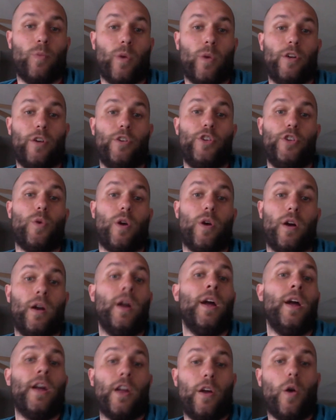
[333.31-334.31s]
Where you are
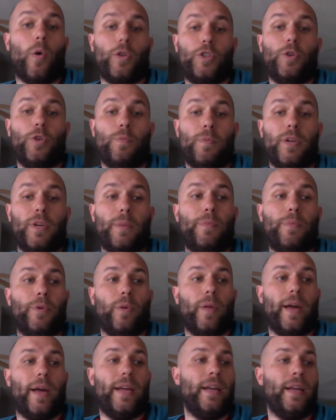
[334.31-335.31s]
going to
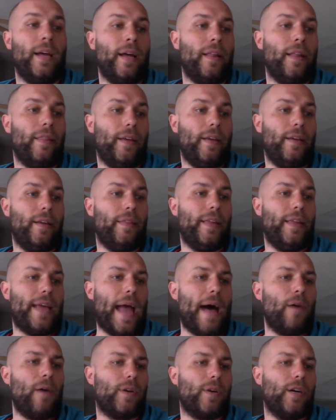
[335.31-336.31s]
manipulate the
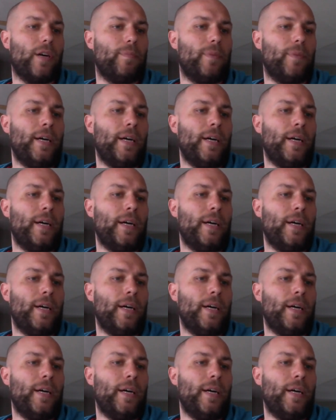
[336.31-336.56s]
outcome.